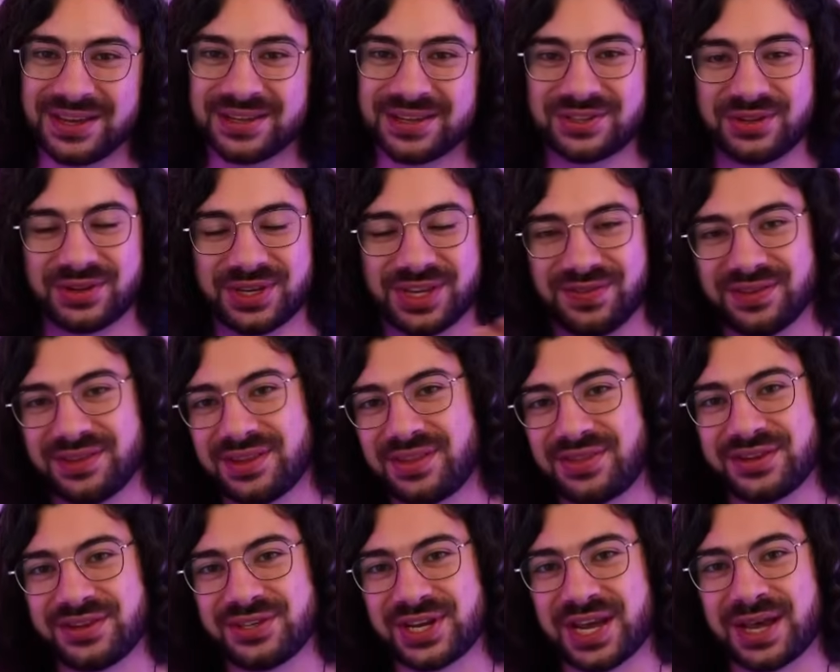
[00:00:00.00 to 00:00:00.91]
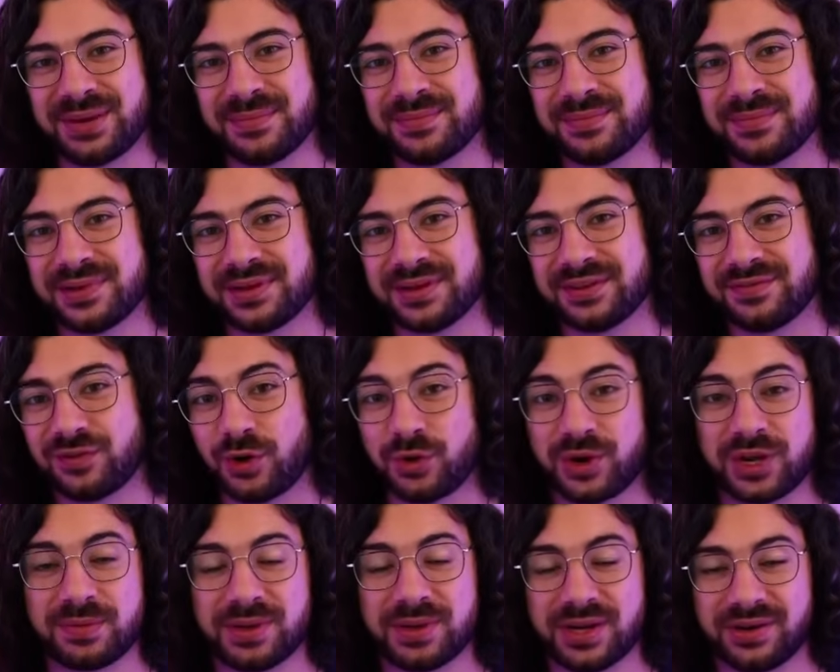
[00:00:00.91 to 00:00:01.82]
So given that the jam
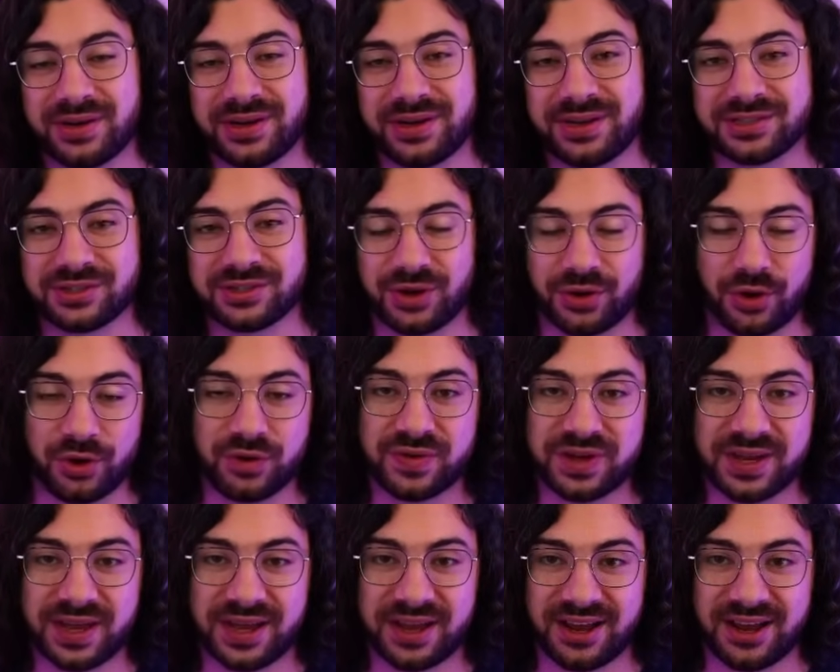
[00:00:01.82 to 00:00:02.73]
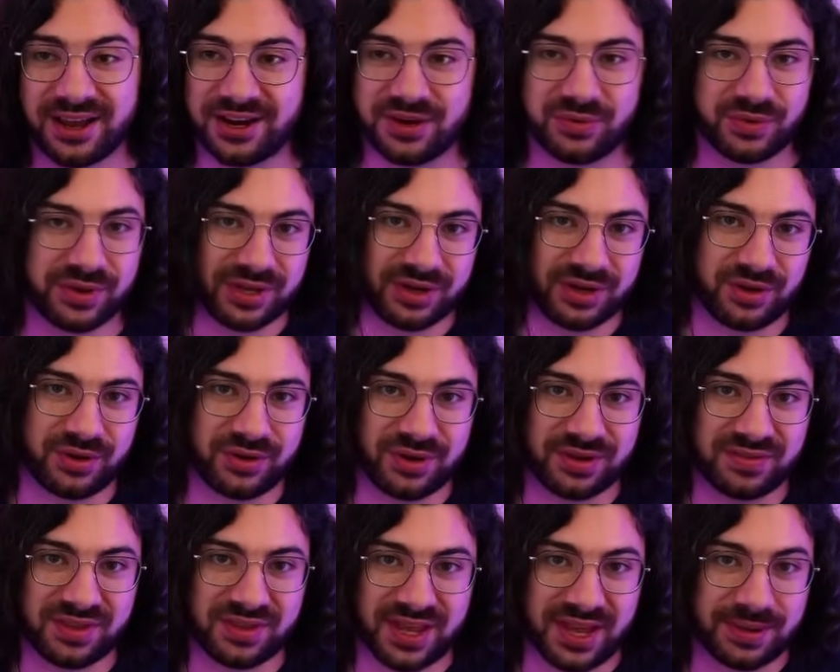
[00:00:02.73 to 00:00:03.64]
voting period is not over yet, I don't really know
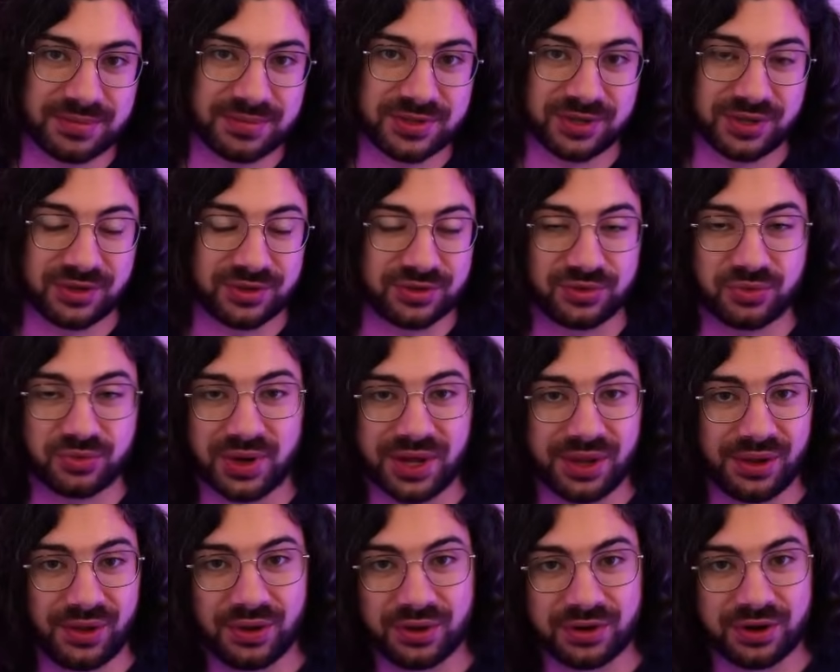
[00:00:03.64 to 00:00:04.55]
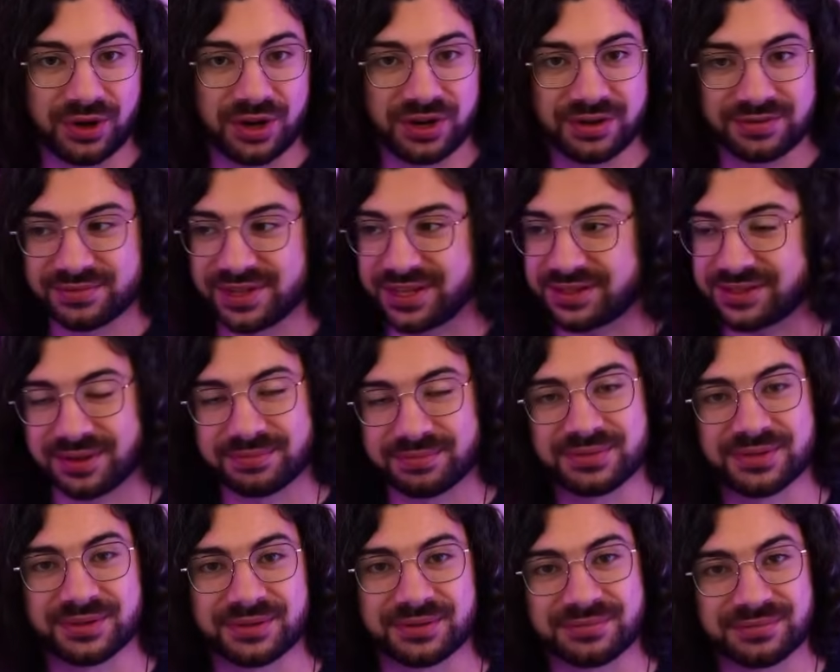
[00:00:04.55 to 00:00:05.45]
if the game's going to do well or not. That's up
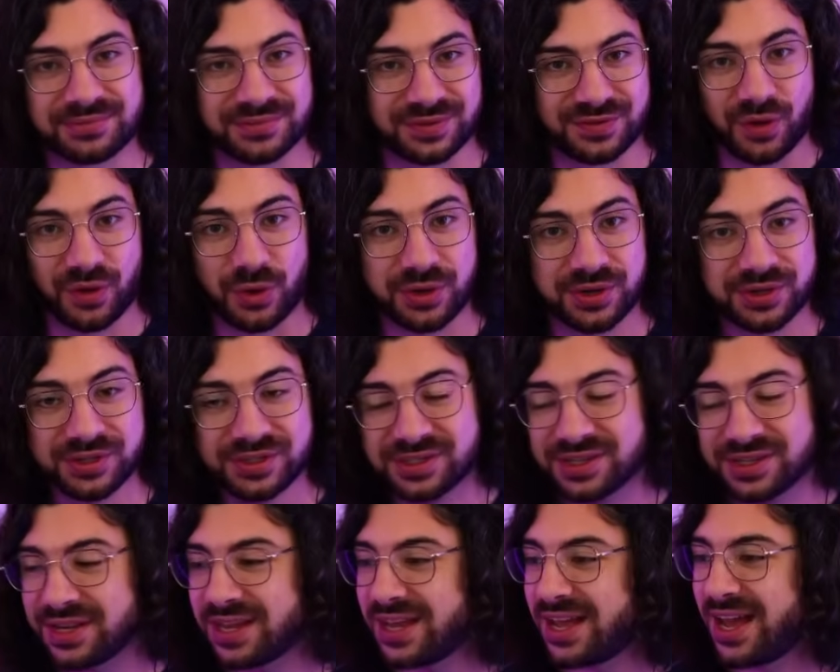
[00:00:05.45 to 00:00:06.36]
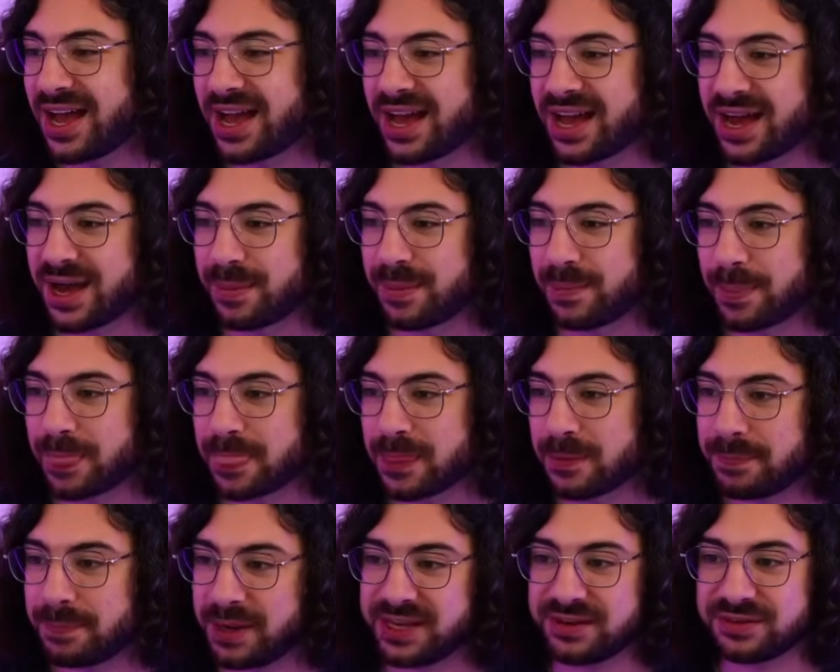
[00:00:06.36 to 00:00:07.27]
to the voters.
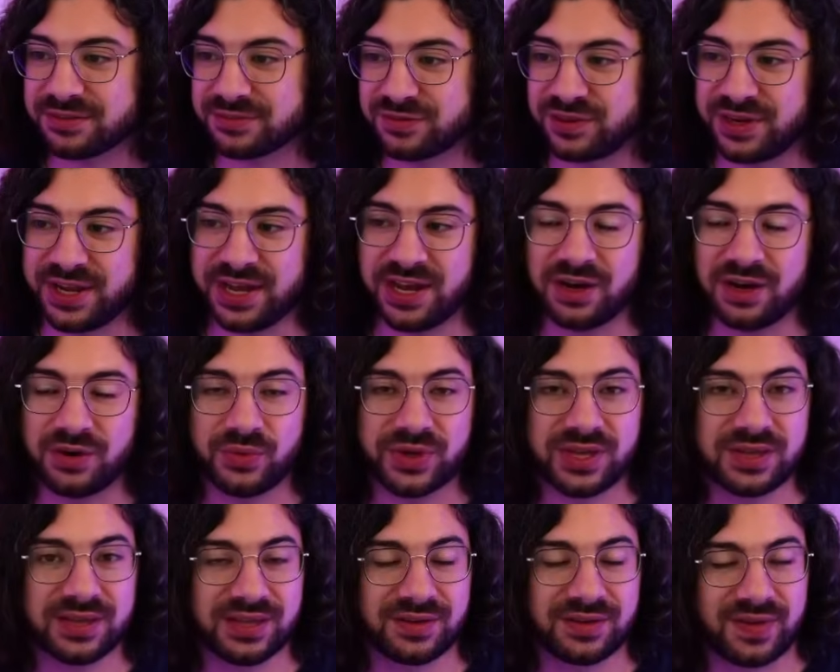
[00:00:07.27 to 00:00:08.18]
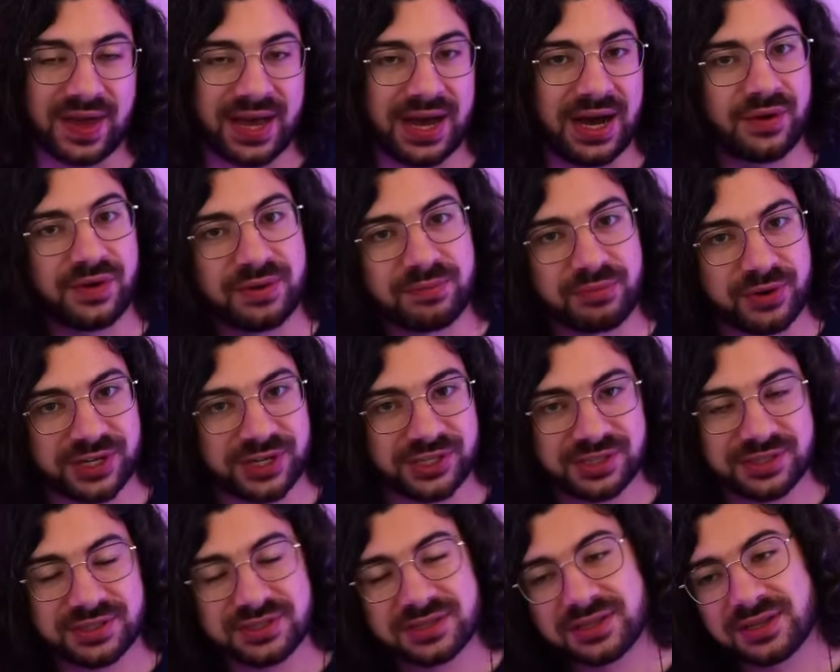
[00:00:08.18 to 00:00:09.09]
But for now, we can give our
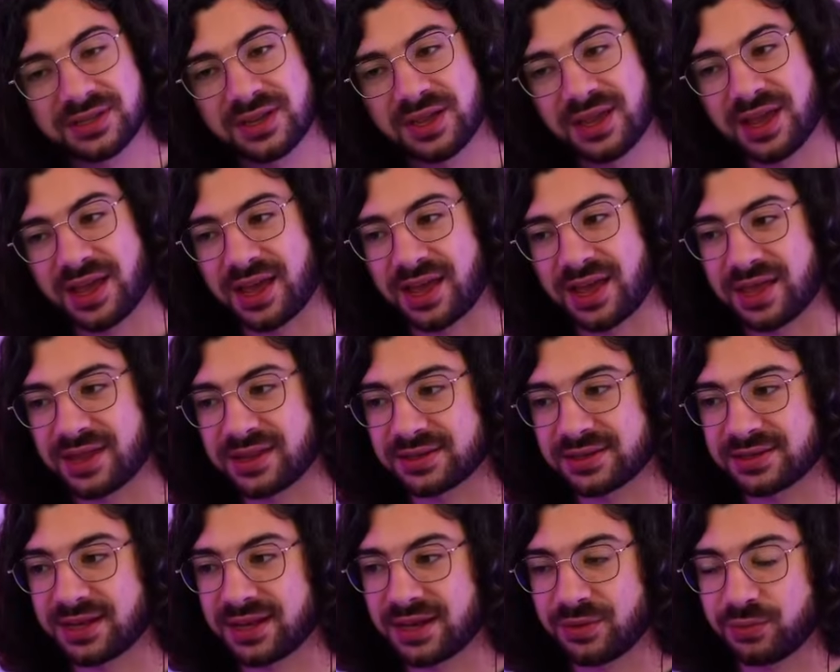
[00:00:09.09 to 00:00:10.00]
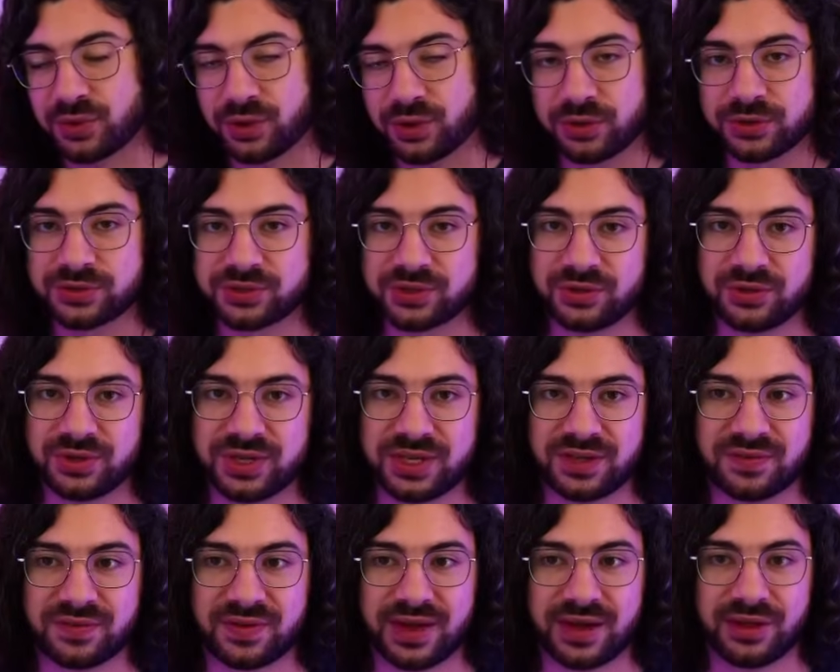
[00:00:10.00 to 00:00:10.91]
impressions and we'll also
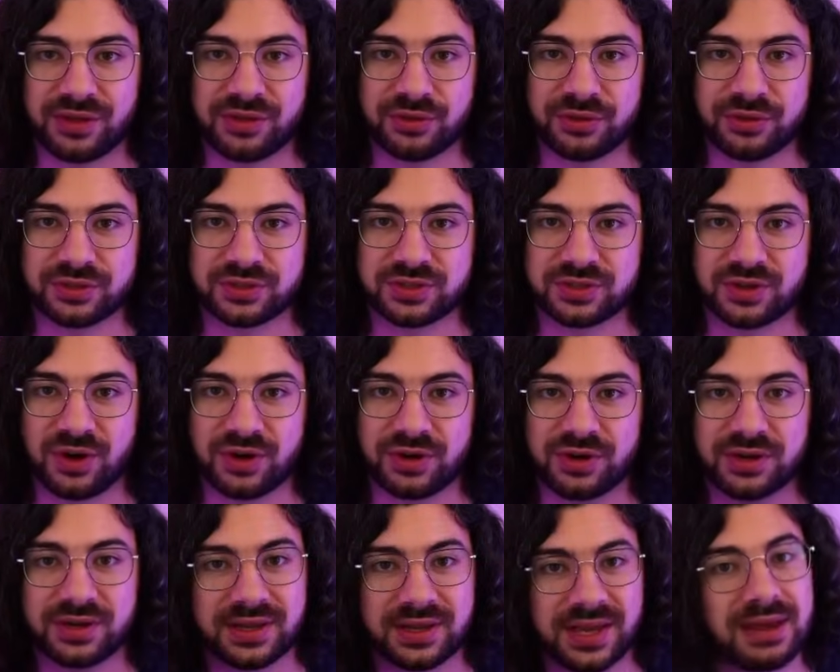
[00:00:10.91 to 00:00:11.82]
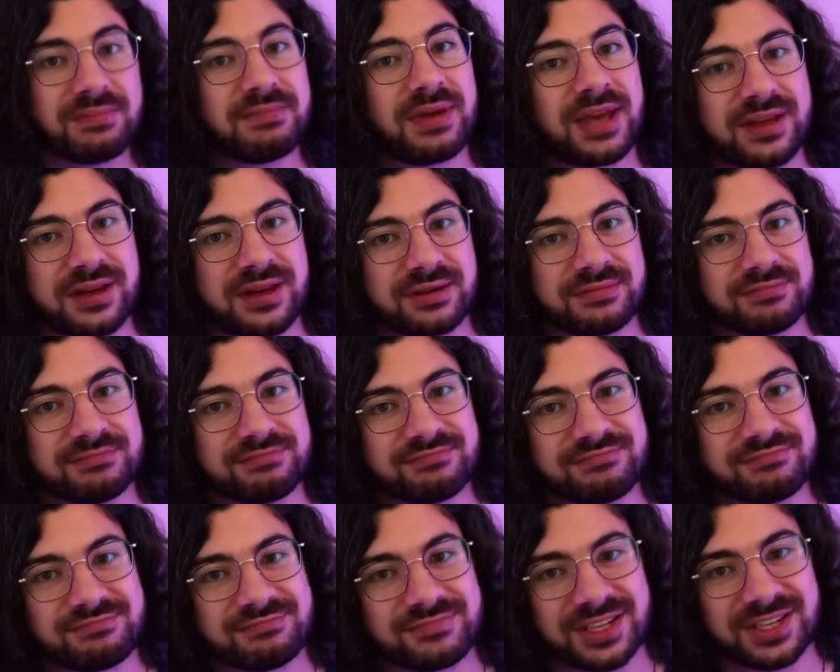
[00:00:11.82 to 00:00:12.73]
give our thoughts on GameMaker.
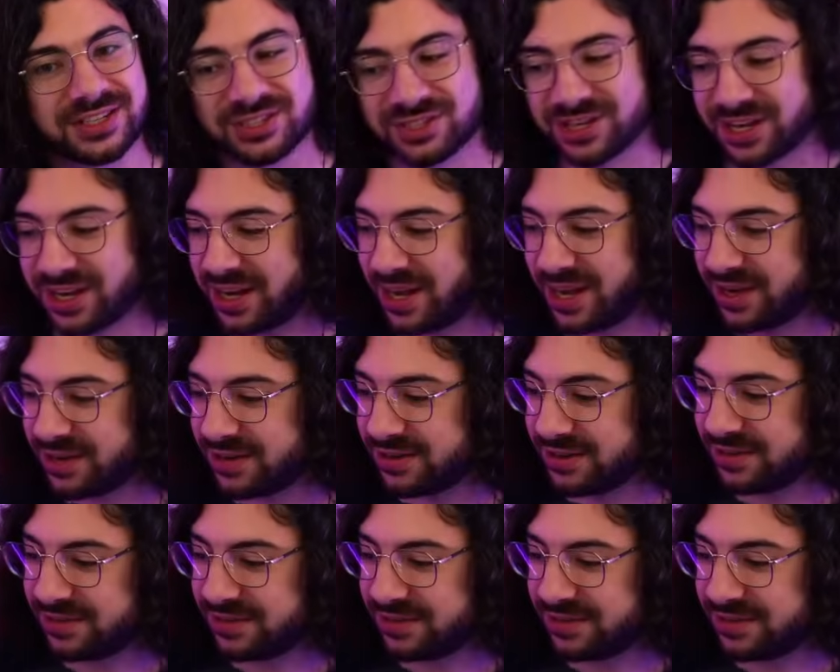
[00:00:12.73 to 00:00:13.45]
Let's check it out.